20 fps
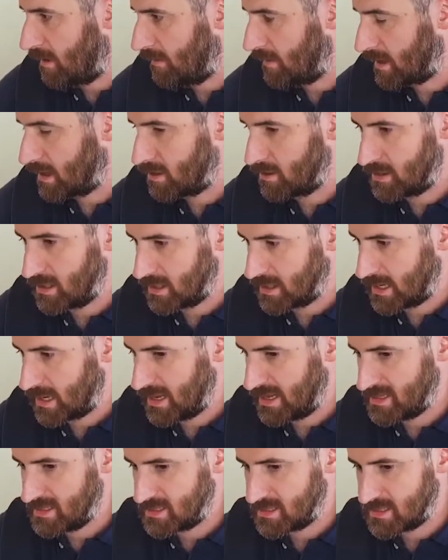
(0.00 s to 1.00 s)
including the
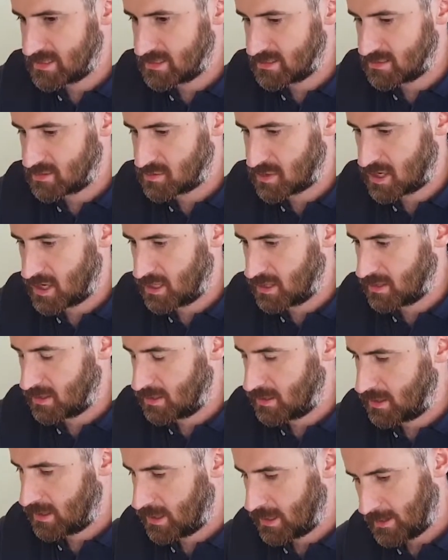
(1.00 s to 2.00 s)
lenses as
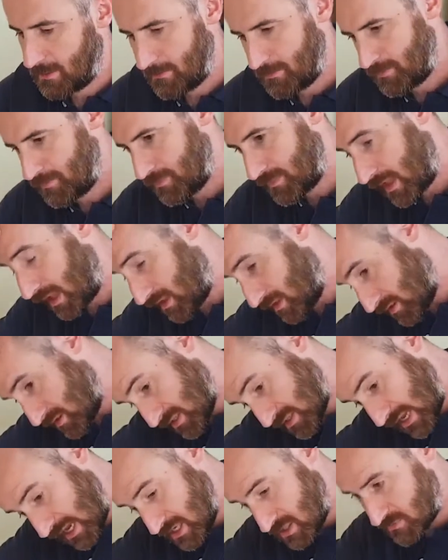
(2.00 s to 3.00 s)
well.
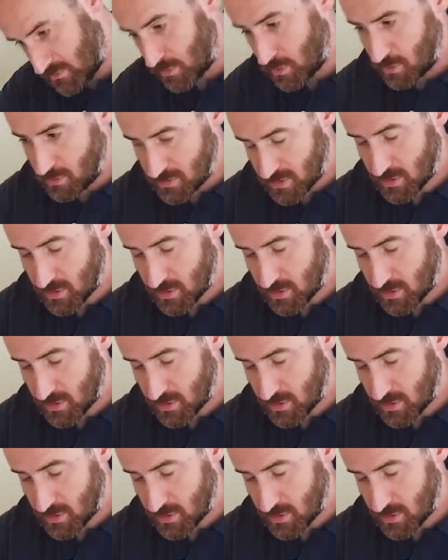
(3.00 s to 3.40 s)
Stage 4